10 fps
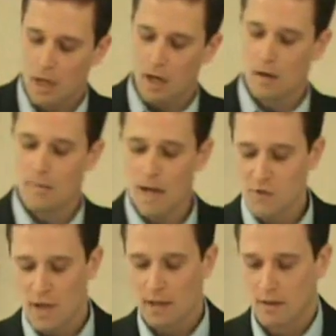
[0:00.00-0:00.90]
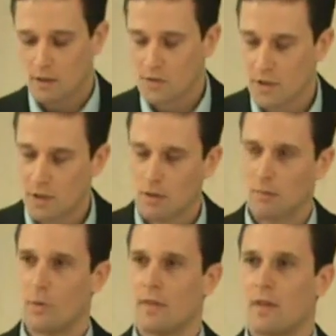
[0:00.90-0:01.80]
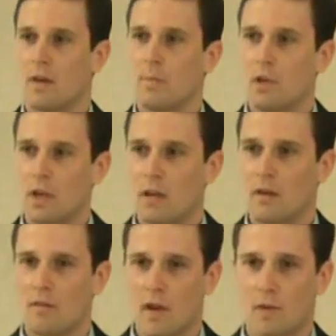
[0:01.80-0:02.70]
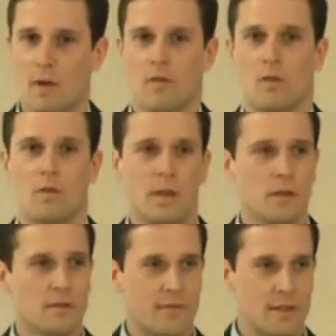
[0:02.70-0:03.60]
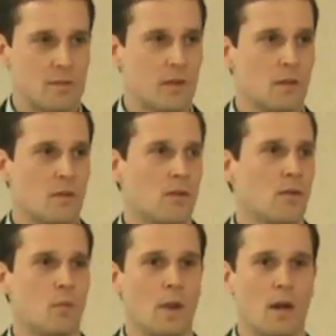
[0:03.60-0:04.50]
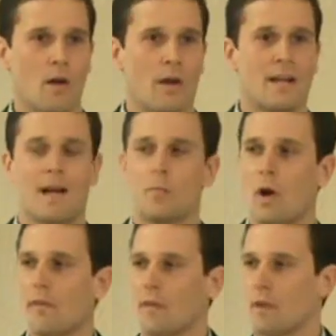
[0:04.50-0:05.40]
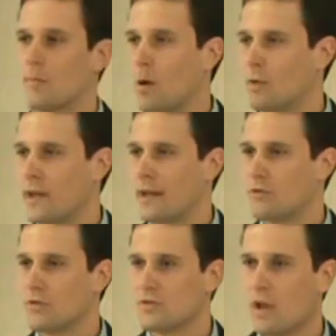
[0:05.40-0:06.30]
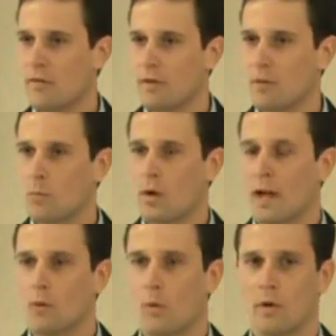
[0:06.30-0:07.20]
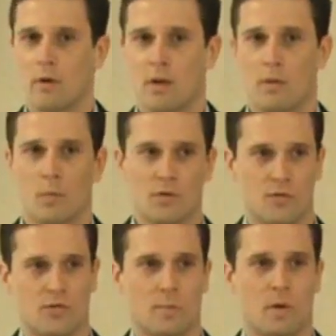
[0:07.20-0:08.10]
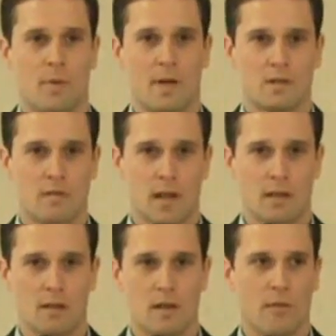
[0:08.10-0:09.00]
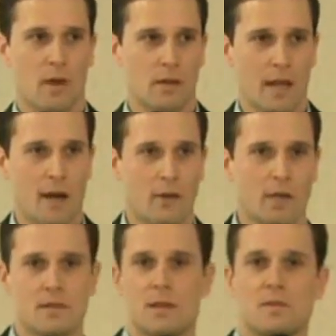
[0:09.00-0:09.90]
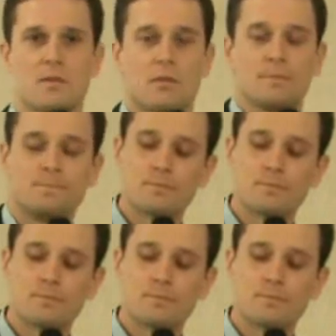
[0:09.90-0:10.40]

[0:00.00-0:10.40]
I'm Chad Nicholson with the Community Environmental Legal Defense Fund. We are a nonprofit public interest law firm. We're headquartered in Mercersburg, Pennsylvania. That's Franklin County, South Central.